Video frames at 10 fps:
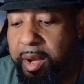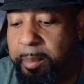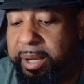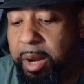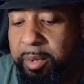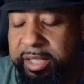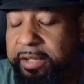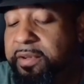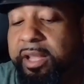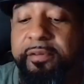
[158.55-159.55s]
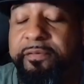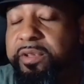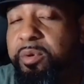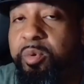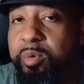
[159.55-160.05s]
but I want to give y'all a
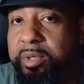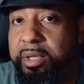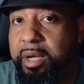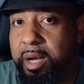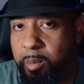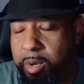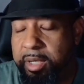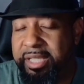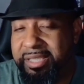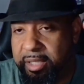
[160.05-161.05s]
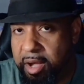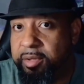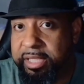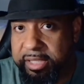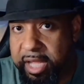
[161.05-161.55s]
few workings along
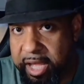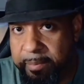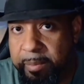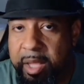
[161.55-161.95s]
this line,